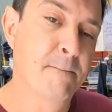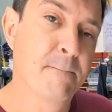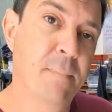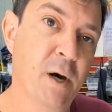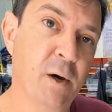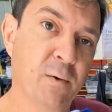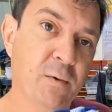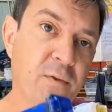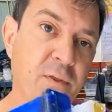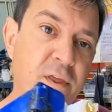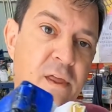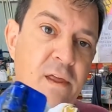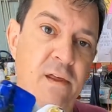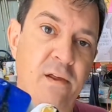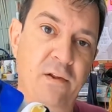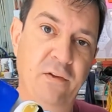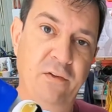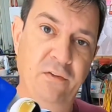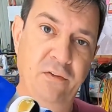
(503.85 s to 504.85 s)
both
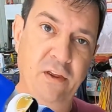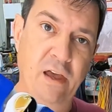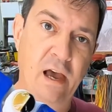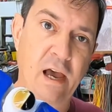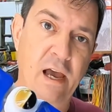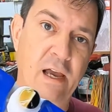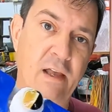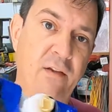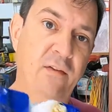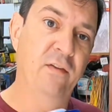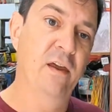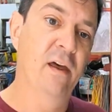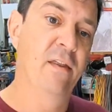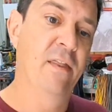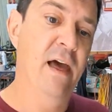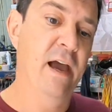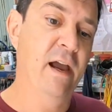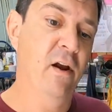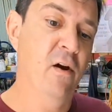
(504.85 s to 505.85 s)
sides of
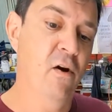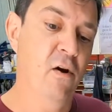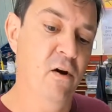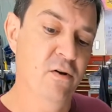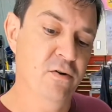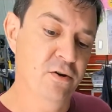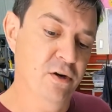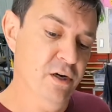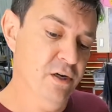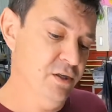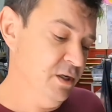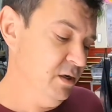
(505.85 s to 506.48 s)
that cartridge,